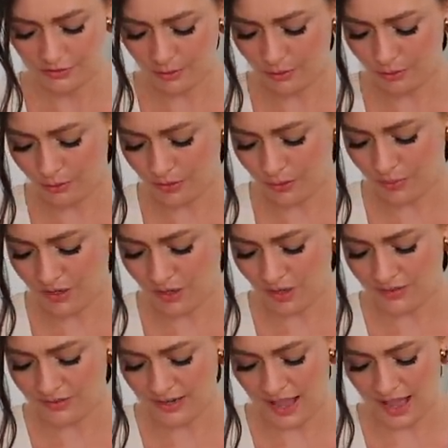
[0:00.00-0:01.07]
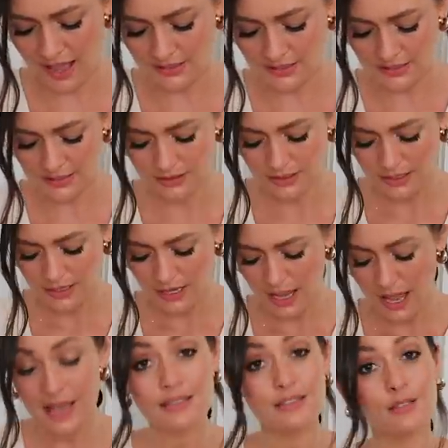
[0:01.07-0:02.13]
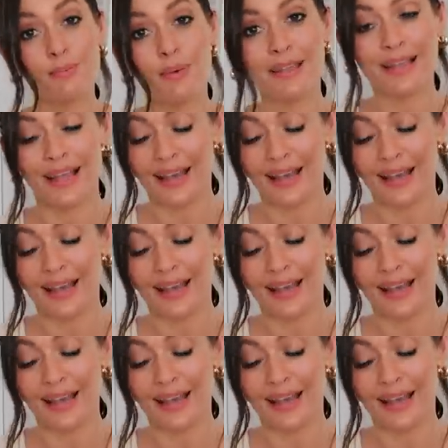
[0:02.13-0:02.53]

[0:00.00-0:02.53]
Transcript: so I thought they were nice to add to my